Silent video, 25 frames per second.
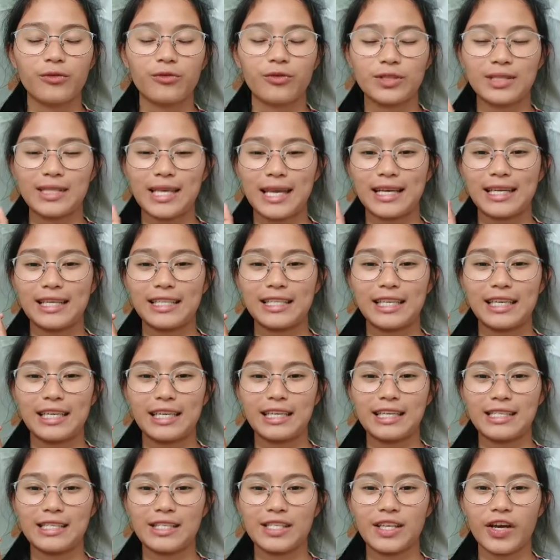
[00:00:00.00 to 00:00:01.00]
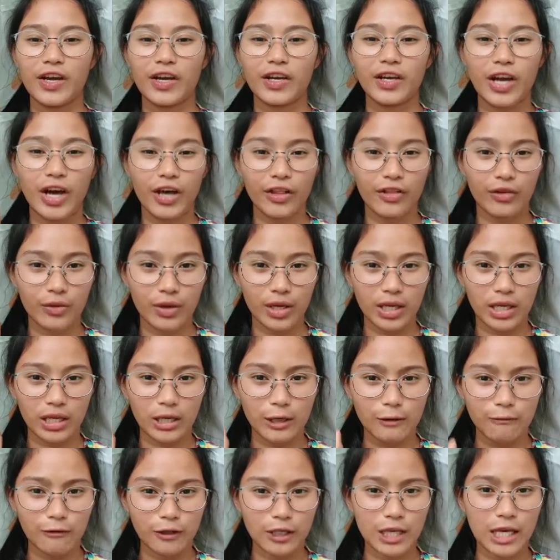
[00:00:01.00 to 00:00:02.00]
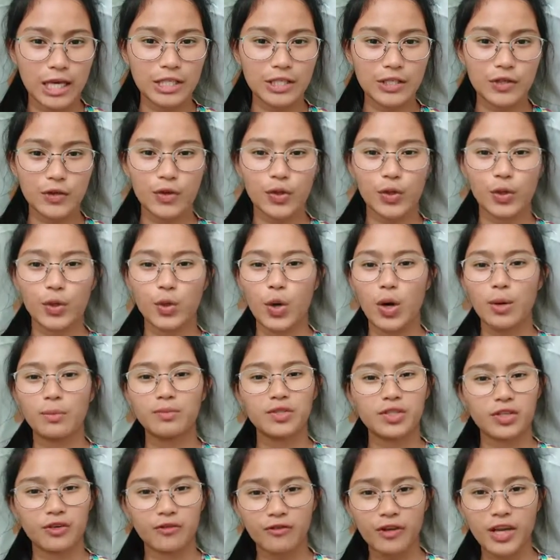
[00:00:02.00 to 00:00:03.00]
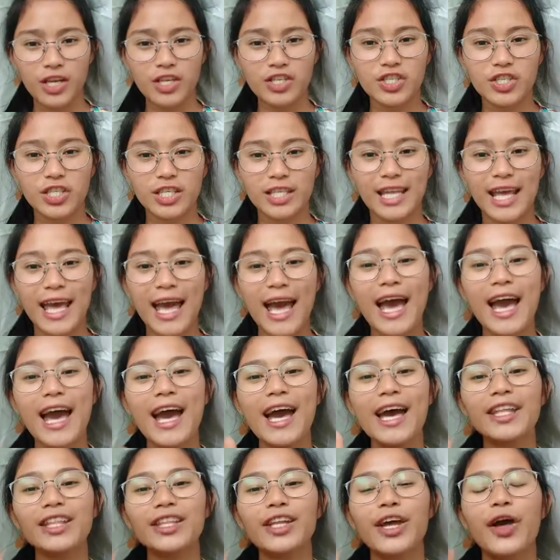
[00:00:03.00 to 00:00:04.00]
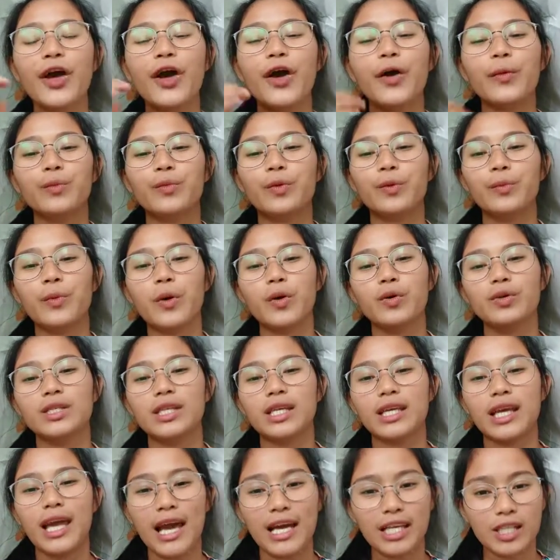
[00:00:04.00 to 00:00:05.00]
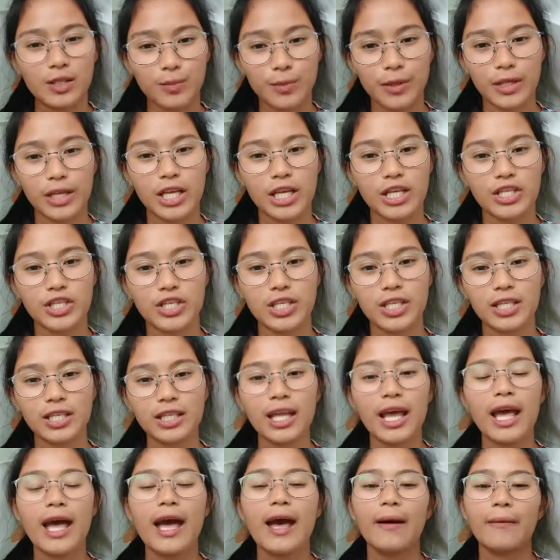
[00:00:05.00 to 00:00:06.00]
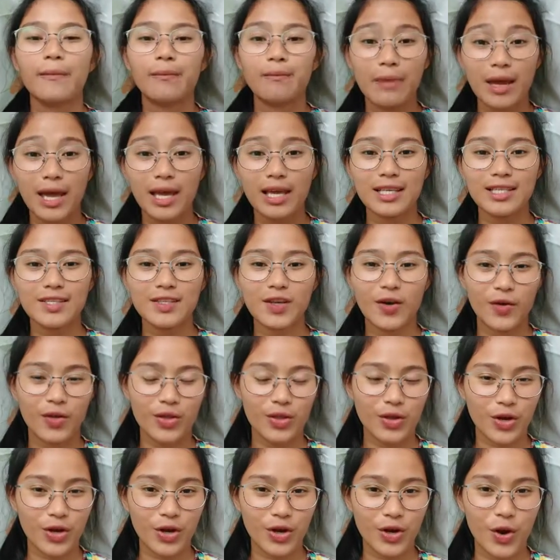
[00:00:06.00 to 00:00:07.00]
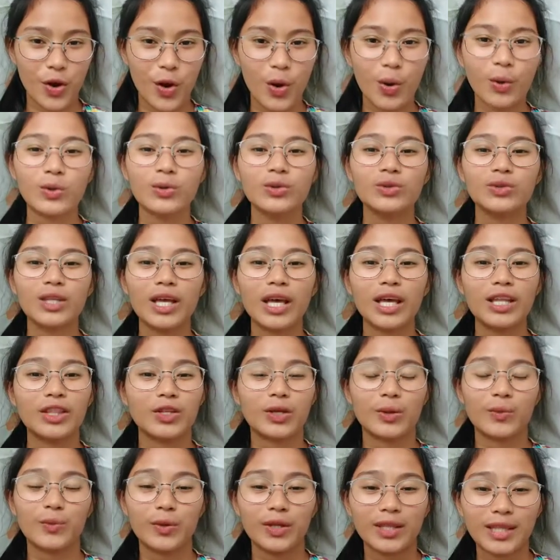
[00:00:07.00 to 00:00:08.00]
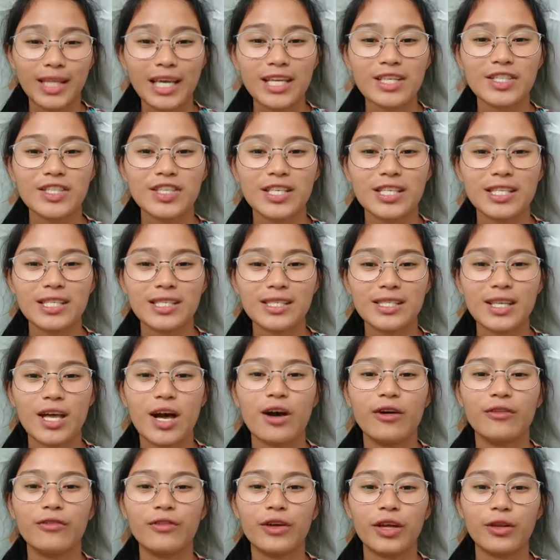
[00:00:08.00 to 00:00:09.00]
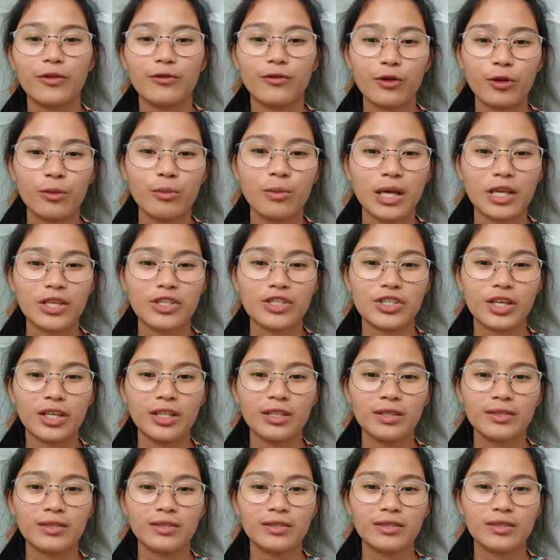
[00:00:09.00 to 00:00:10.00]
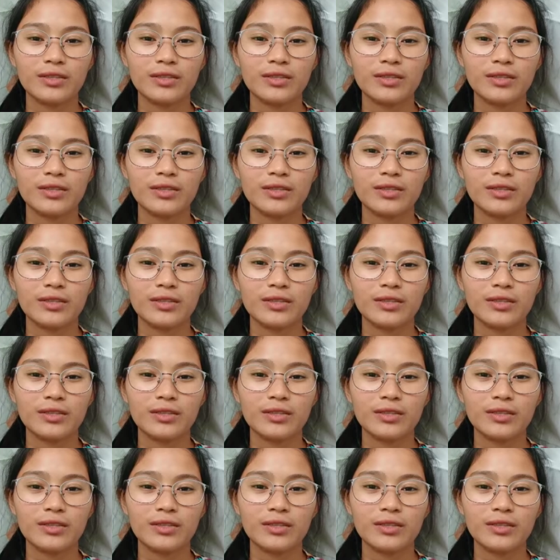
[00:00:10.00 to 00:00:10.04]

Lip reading: Second is gathering evidence through observation and proposing explanation based on their own interpretations of information